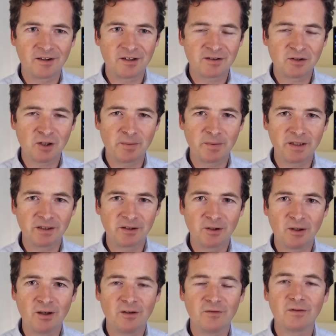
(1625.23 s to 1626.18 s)
the
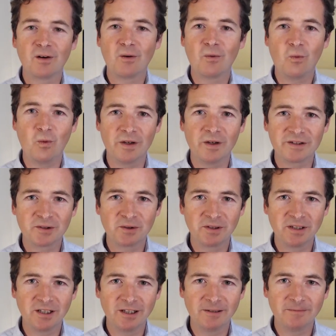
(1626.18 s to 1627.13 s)
topic of what's
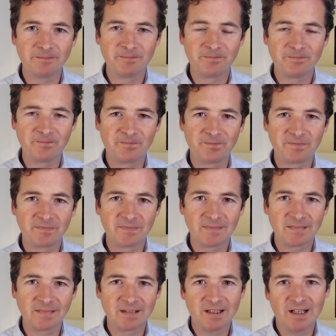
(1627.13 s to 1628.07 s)
your name,
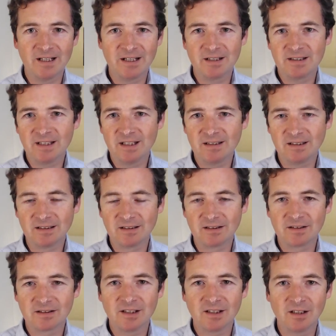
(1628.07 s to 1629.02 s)
and it's ended.
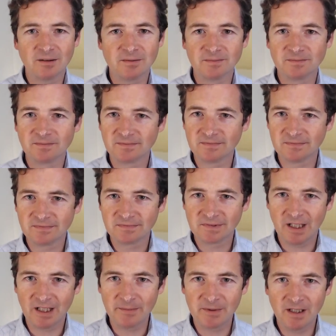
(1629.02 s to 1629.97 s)
So,
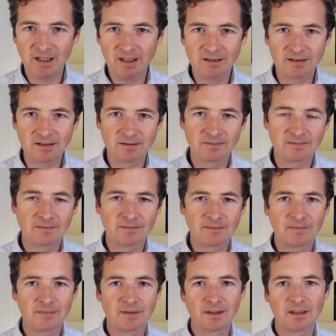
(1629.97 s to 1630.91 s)
time to end.
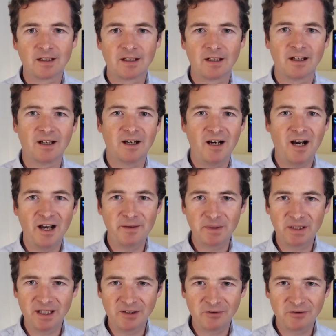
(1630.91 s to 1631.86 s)
I've
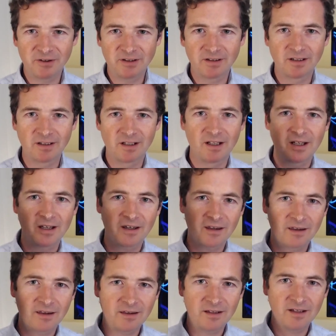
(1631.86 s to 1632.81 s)
been Adrian.
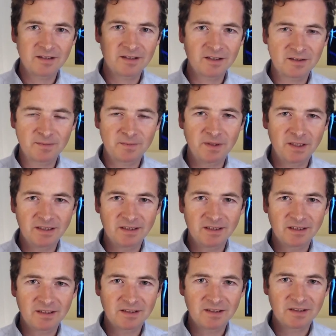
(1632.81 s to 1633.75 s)
This has
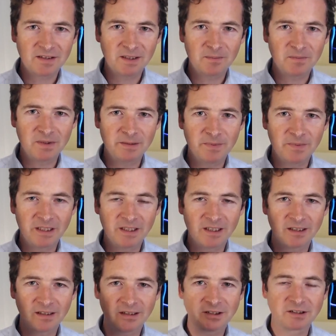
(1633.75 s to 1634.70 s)
been Simply Better
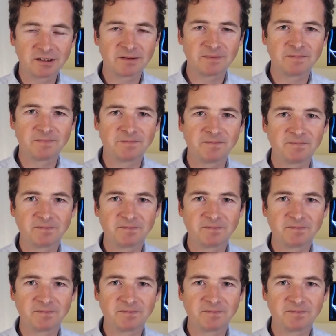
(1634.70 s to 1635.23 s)
English,